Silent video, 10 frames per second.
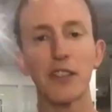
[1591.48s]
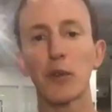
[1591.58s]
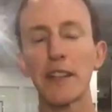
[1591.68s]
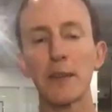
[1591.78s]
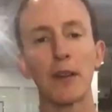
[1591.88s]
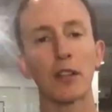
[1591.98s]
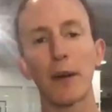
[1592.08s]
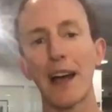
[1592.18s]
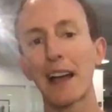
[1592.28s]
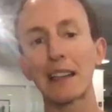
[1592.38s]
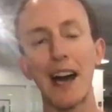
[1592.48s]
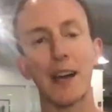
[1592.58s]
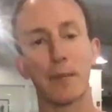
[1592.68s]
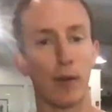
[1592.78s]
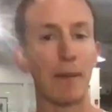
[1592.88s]
great to be able to buy a lot
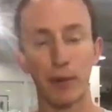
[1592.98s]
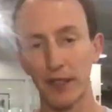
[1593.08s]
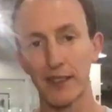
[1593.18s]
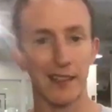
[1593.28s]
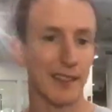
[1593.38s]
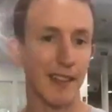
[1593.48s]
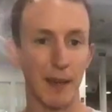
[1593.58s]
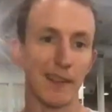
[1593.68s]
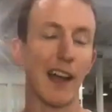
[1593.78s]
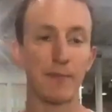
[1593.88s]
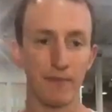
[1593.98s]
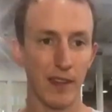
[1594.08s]
of properties at the same time.